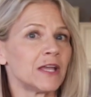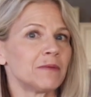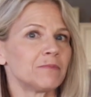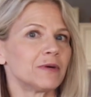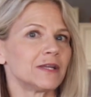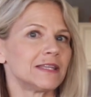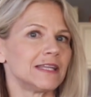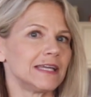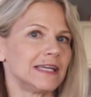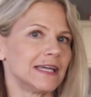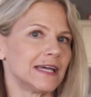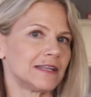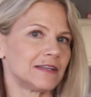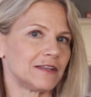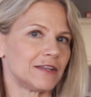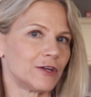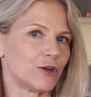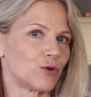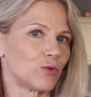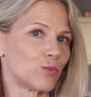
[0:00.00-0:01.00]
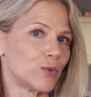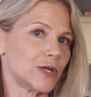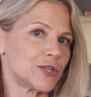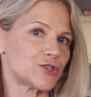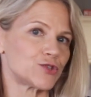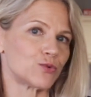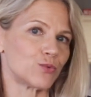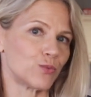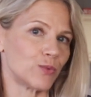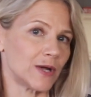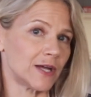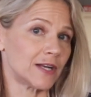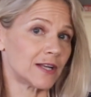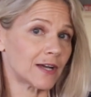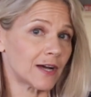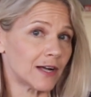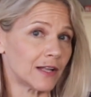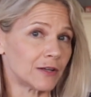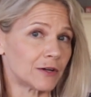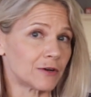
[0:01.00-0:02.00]
but they get their rich red
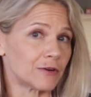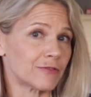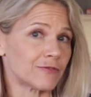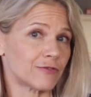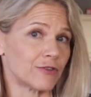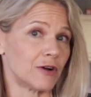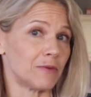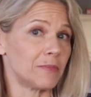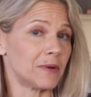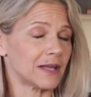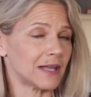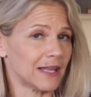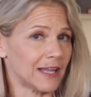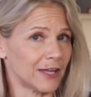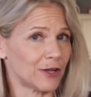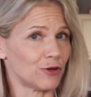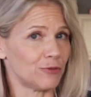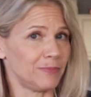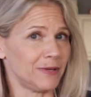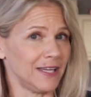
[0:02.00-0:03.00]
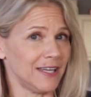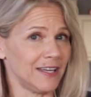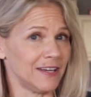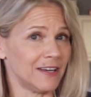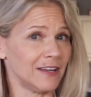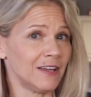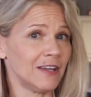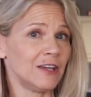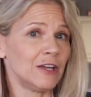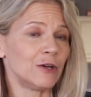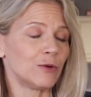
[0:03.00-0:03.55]
color from lycopene,